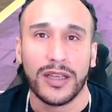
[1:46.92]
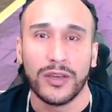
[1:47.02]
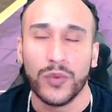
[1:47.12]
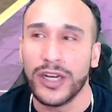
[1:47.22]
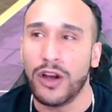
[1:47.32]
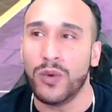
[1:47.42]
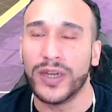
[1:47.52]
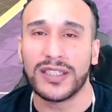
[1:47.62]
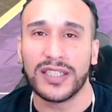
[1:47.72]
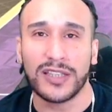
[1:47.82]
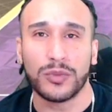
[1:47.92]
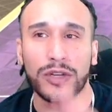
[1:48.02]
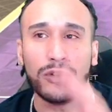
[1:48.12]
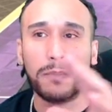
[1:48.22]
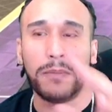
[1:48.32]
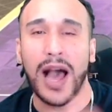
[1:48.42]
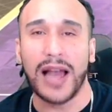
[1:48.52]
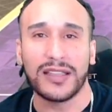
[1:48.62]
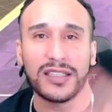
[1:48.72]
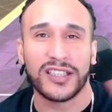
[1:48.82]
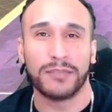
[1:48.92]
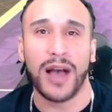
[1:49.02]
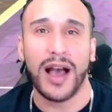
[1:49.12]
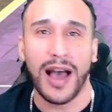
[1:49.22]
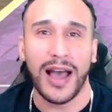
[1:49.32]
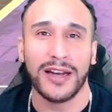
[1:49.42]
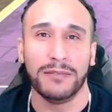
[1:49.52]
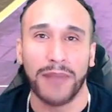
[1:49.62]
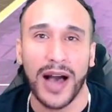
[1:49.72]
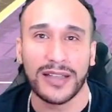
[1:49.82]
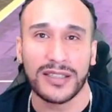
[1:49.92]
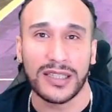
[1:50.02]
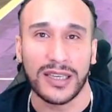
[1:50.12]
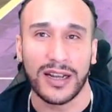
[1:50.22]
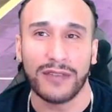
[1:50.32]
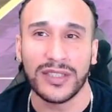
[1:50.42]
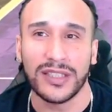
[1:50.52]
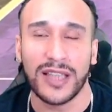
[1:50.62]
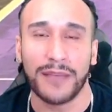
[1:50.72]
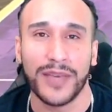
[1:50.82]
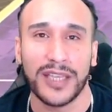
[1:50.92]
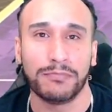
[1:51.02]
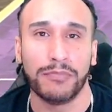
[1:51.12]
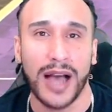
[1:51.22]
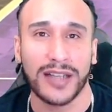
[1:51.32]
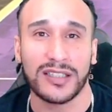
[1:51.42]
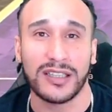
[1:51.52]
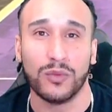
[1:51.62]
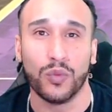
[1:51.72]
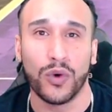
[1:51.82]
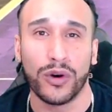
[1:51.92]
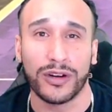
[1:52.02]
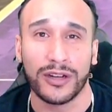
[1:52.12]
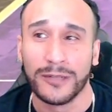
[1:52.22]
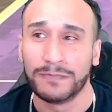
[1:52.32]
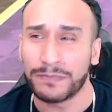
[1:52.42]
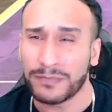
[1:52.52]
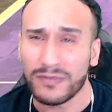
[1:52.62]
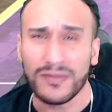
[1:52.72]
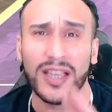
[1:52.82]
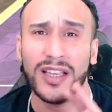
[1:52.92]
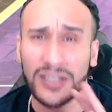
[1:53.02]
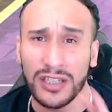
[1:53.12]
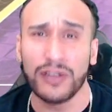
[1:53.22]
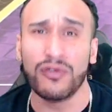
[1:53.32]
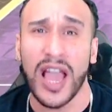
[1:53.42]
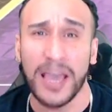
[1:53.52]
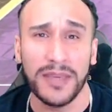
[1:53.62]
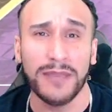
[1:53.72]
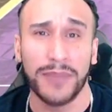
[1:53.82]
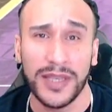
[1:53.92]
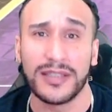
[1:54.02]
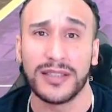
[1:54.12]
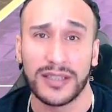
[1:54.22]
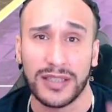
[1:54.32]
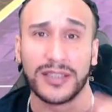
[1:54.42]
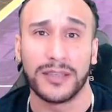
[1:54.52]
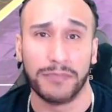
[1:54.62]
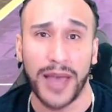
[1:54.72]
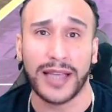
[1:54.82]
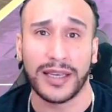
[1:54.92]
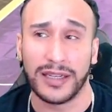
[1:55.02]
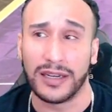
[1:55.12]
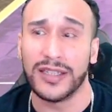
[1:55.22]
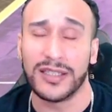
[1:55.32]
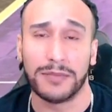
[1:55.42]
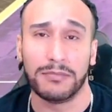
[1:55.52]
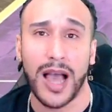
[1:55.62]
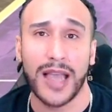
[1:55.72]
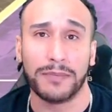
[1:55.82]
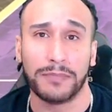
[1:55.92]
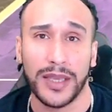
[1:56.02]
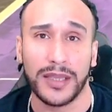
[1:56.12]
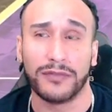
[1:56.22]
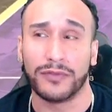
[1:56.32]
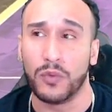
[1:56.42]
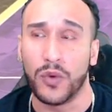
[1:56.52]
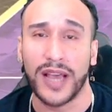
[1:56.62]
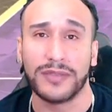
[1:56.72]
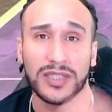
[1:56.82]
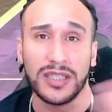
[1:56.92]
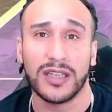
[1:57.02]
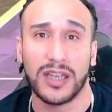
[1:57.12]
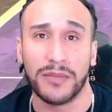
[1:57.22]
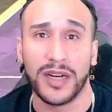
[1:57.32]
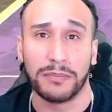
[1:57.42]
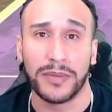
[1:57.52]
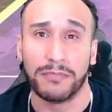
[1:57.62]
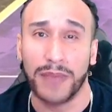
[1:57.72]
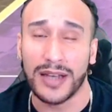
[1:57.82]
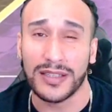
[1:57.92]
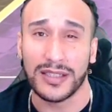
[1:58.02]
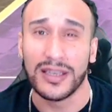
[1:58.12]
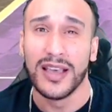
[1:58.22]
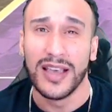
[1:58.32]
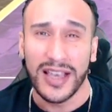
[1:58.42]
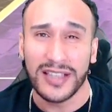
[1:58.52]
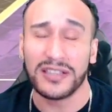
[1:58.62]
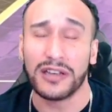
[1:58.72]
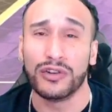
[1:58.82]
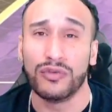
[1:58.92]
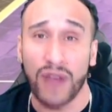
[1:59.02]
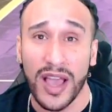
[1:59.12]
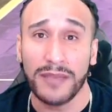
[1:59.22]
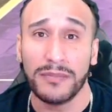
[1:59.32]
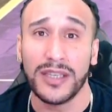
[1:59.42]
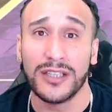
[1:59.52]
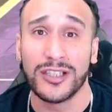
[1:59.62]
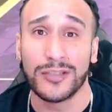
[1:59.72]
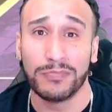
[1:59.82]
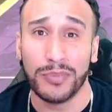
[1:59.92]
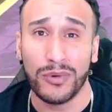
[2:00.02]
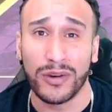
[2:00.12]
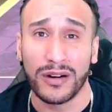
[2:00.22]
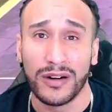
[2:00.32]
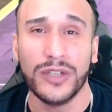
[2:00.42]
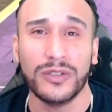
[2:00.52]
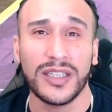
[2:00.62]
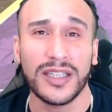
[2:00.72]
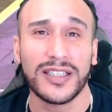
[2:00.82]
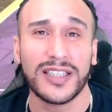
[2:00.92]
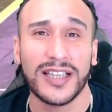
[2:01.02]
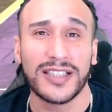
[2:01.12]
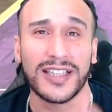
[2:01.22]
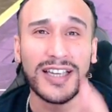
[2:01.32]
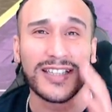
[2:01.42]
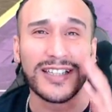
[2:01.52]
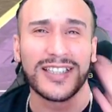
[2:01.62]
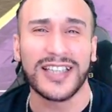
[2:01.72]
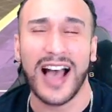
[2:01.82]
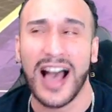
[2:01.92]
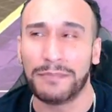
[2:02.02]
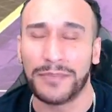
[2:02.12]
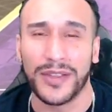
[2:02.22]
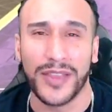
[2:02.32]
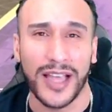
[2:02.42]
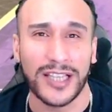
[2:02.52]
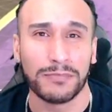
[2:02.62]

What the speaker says: We know what it takes. We know the politics behind boxing and everything that makes boxing work. It's a grimy business on the back end, at least in my opinion, from what I've seen coming up in boxing. It's a grimy sport. What do you think it takes to get to the top of that